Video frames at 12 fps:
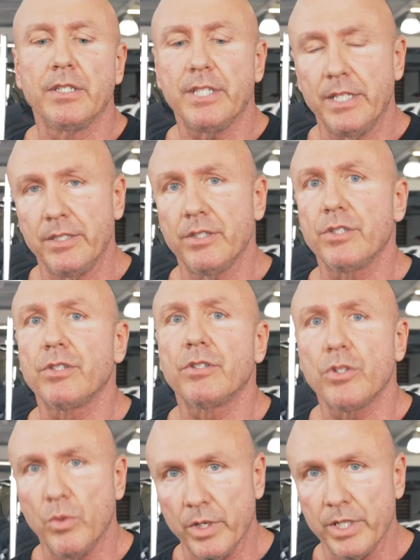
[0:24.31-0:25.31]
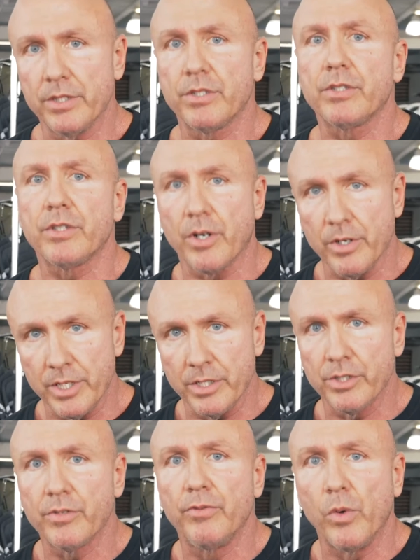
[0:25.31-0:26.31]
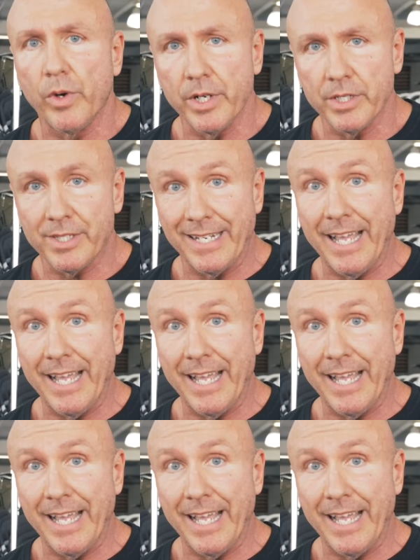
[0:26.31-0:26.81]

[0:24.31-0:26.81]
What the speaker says: teens, 20s, 30s, 40s,